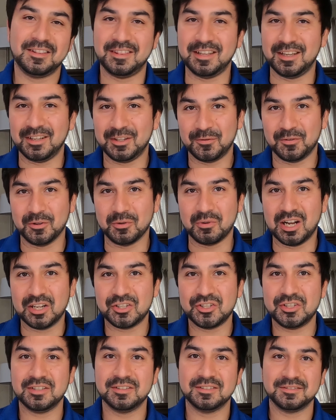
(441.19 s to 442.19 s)
Thank you for
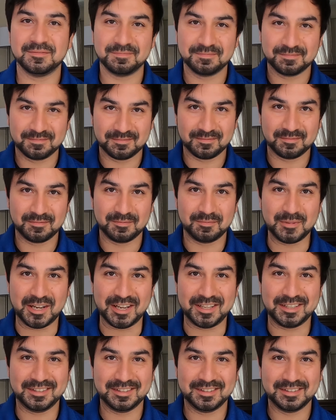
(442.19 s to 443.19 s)
watching.
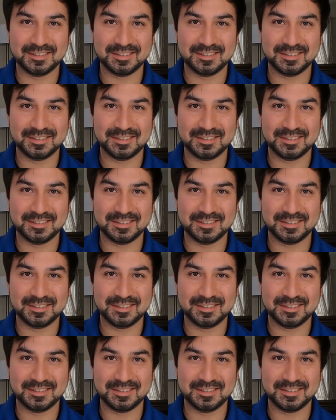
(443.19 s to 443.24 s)
Bye.